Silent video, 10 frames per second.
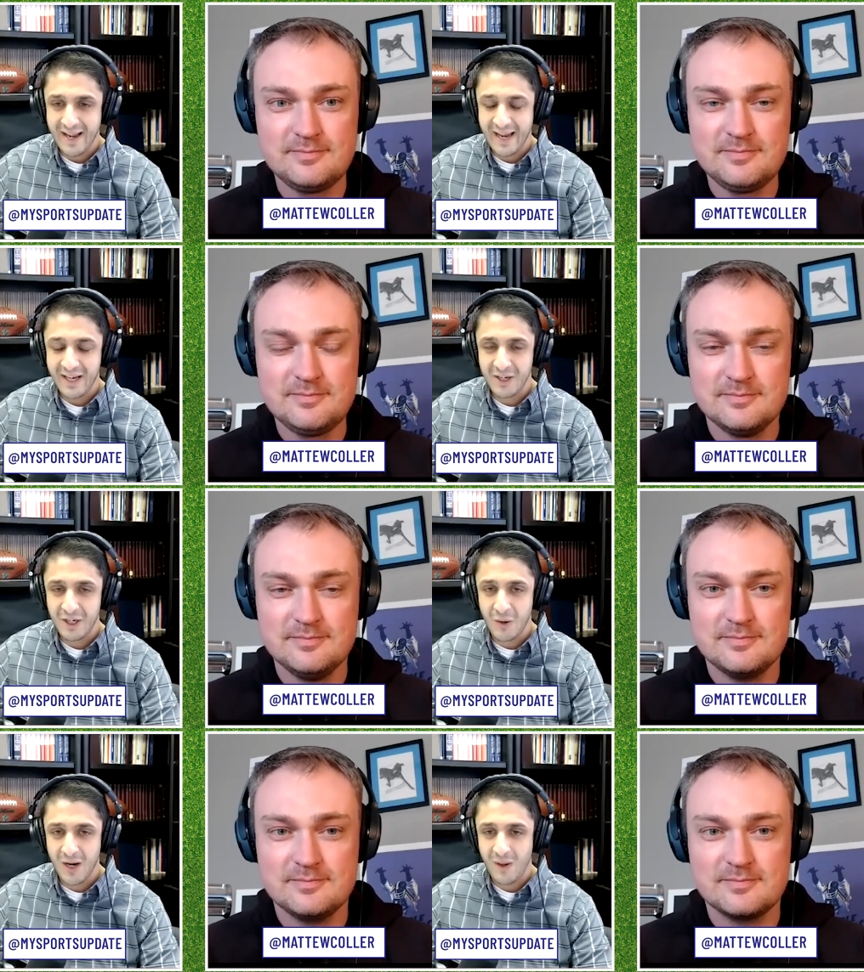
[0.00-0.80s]
Speaker 1: And you
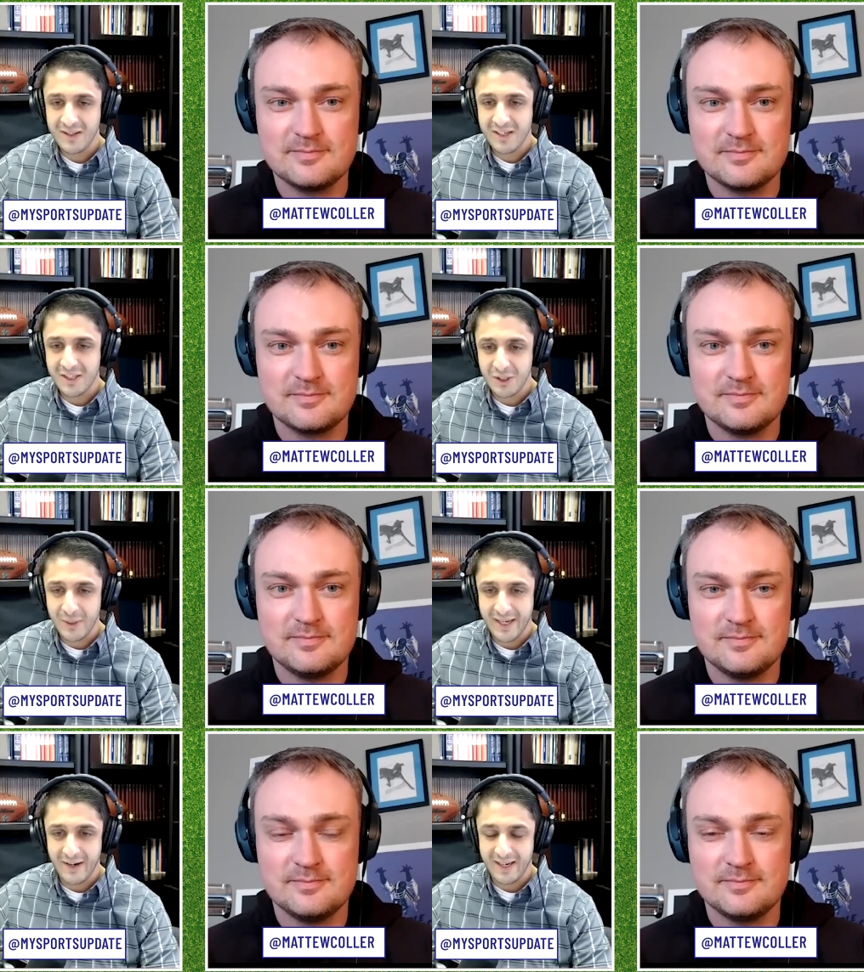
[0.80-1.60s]
know what I wanted to do
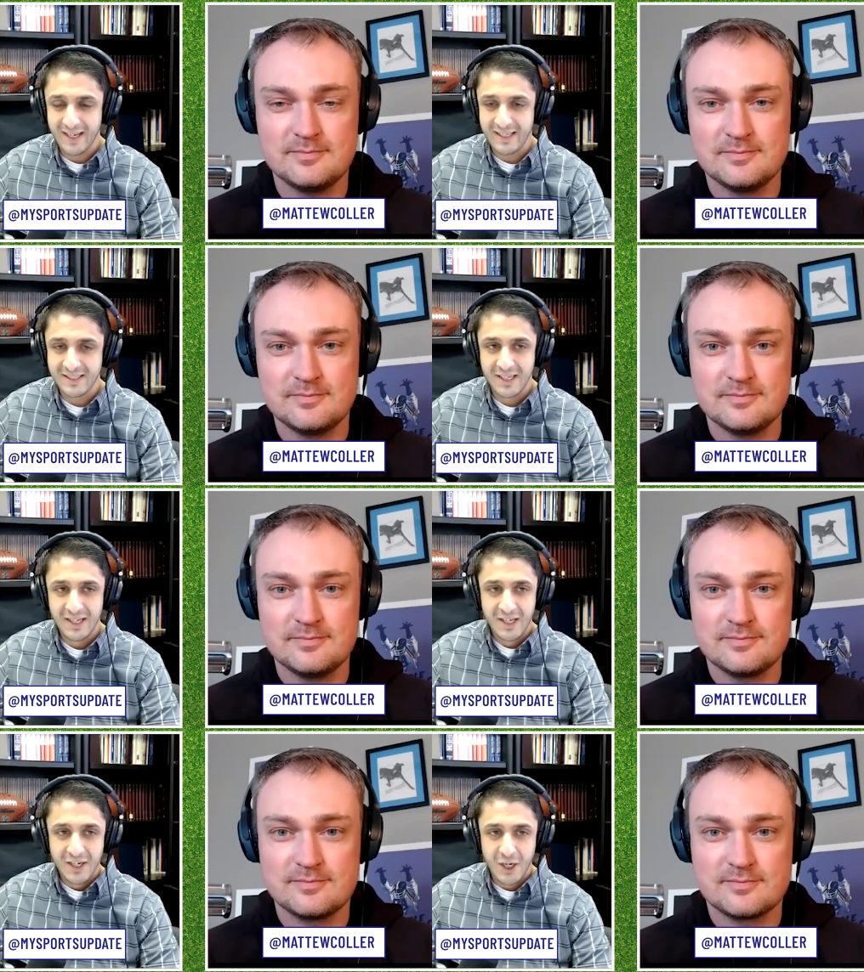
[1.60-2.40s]
here is,
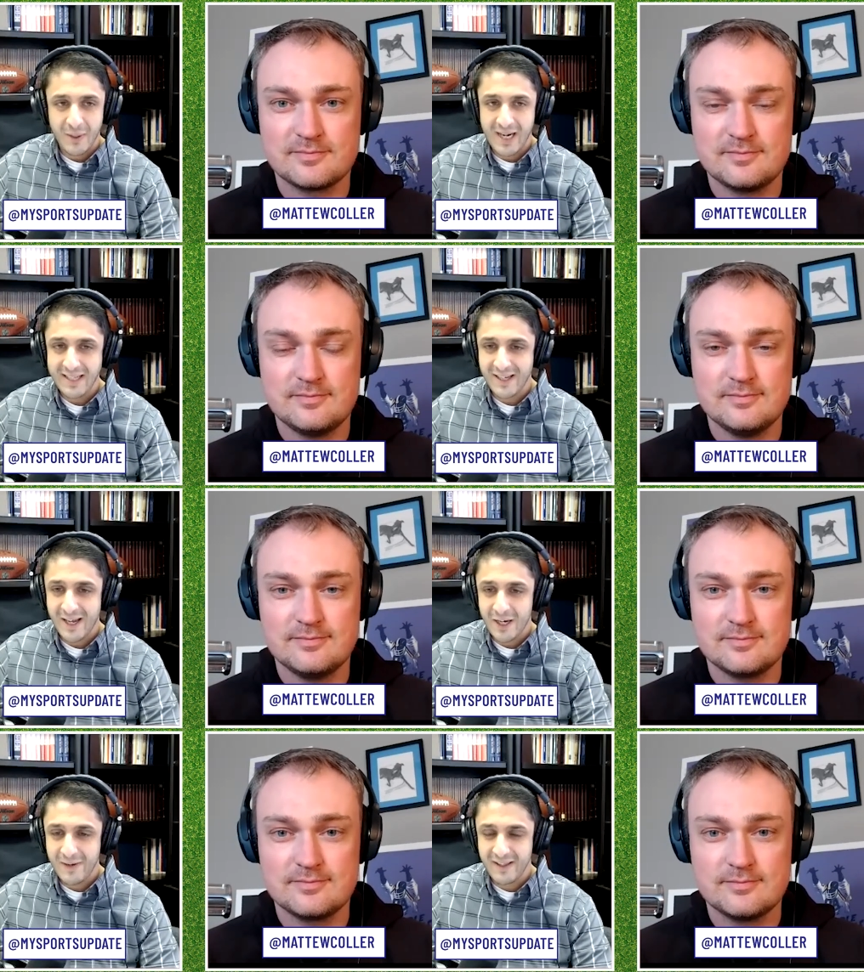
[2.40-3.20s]
you know, we're kind of
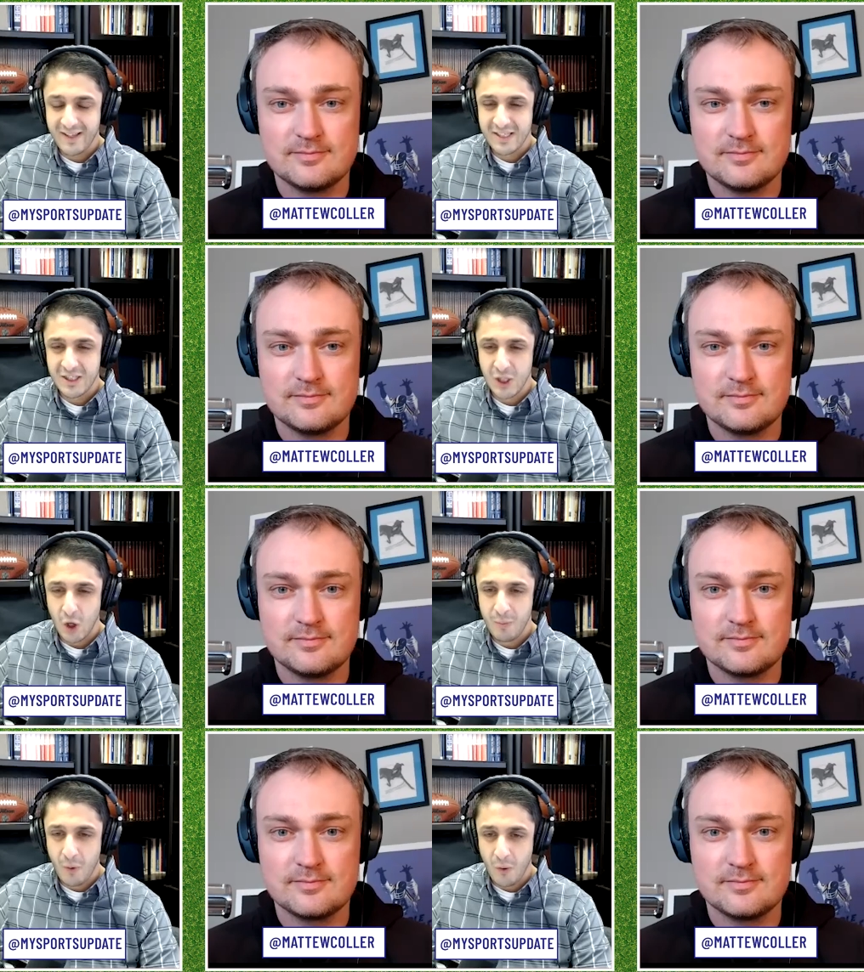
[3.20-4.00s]
entering the
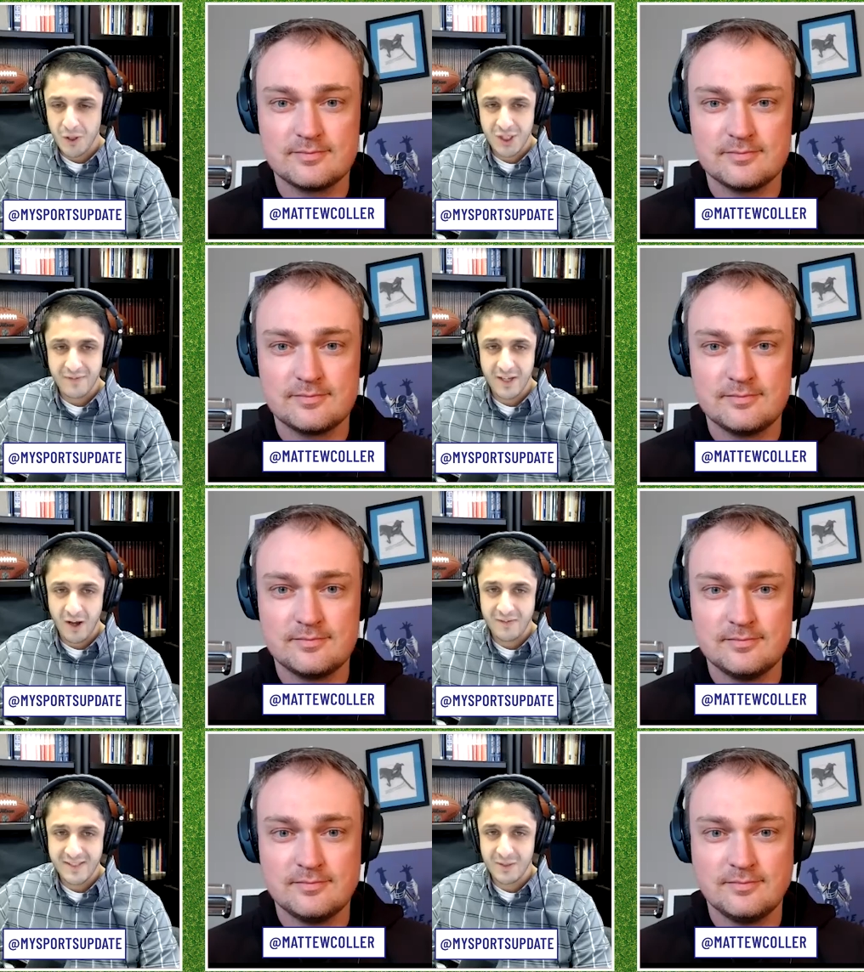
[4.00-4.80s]
slow portion of the
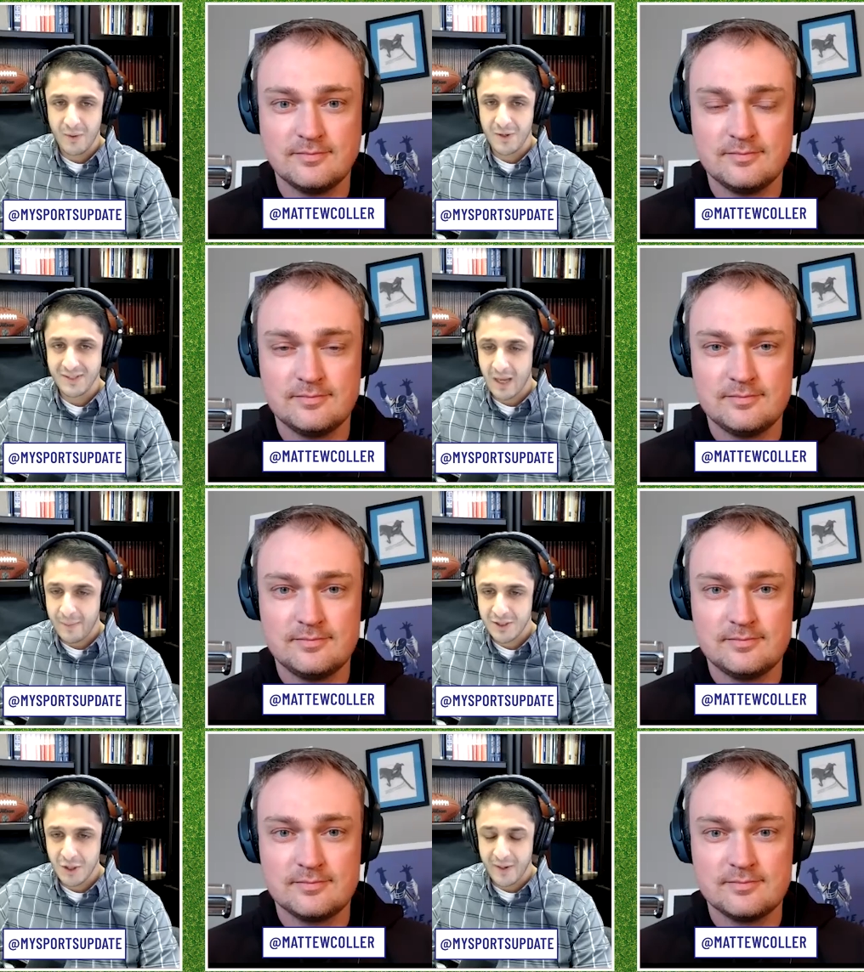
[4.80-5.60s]
off season where there's not
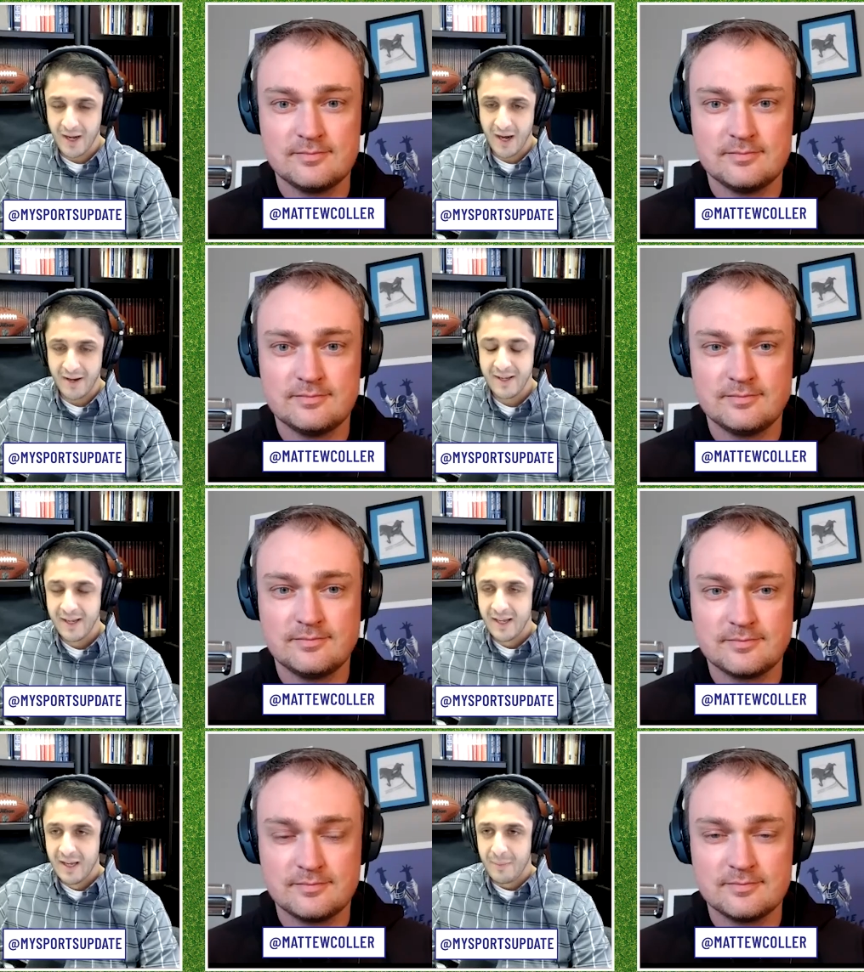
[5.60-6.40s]
much going on,
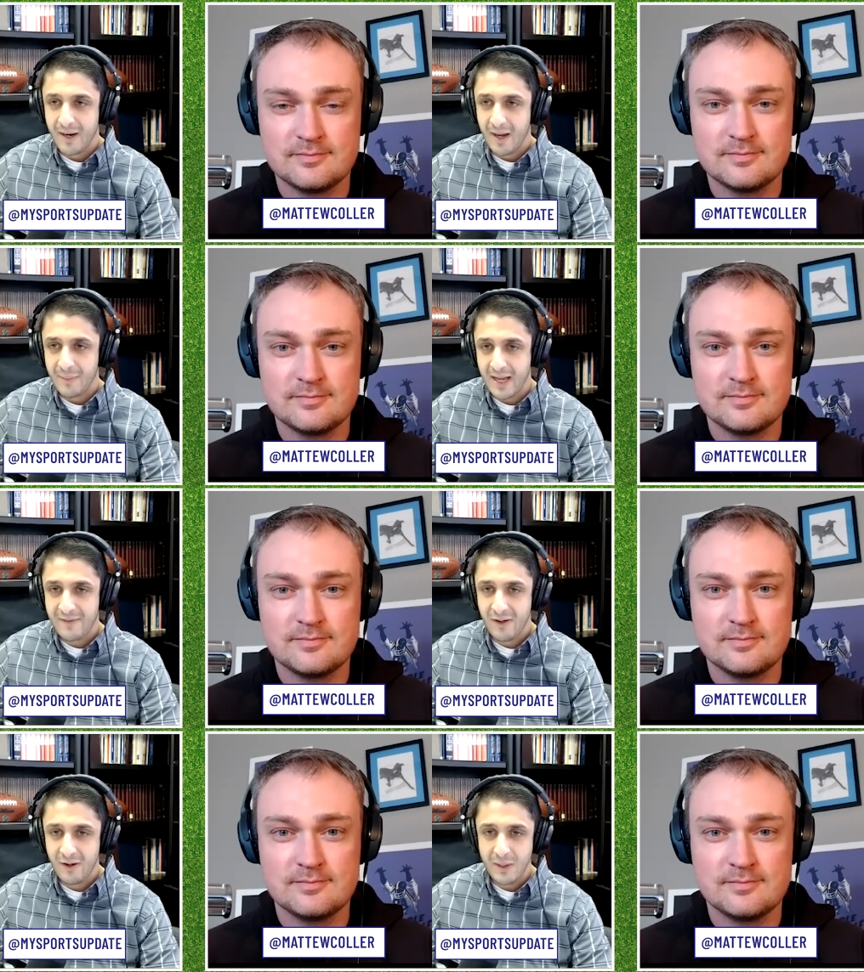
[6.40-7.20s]
but um, the
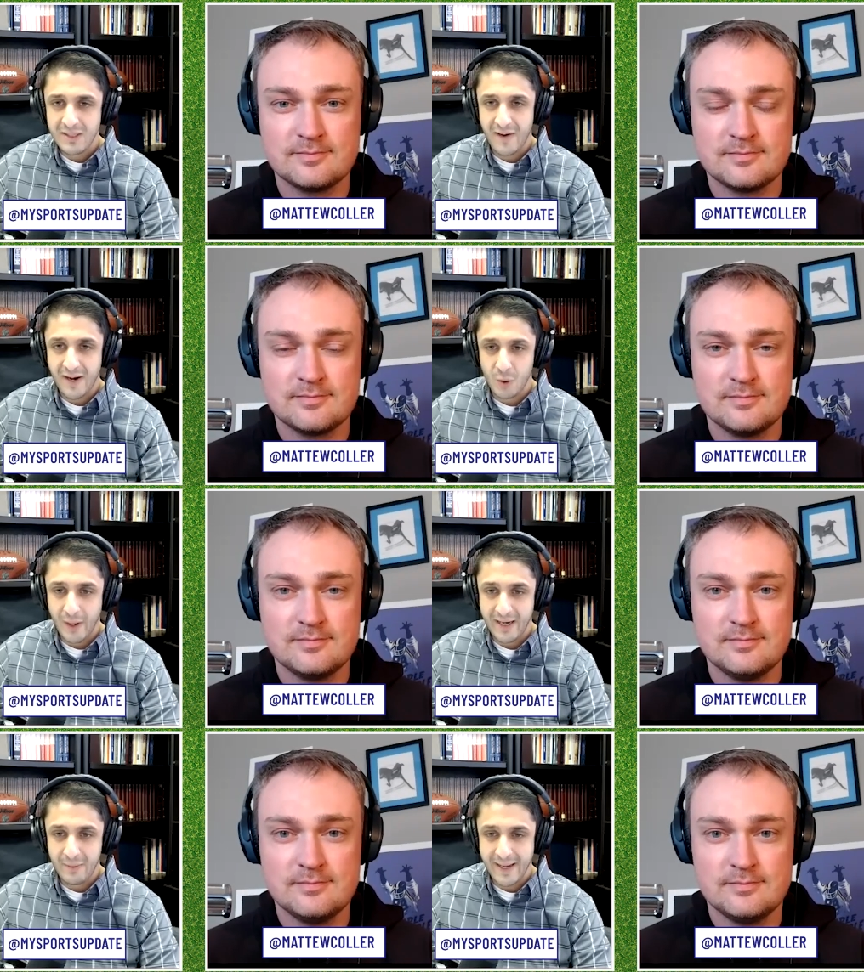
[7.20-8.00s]
NFL always find a
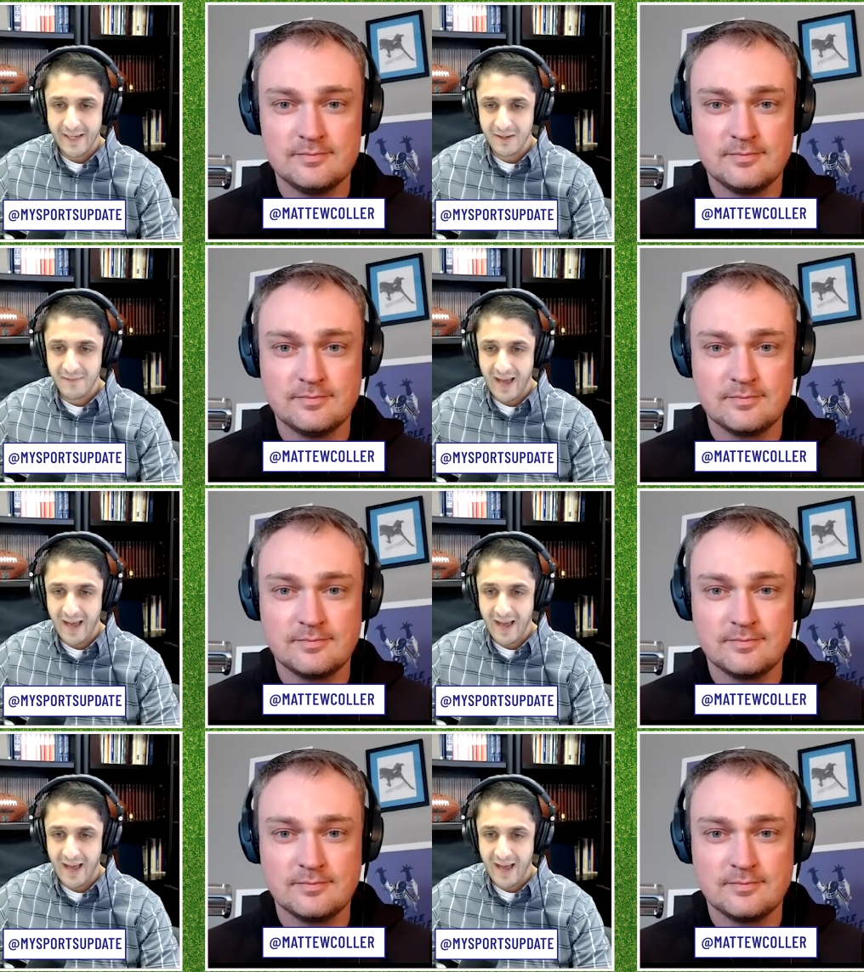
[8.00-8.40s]
way to make stuff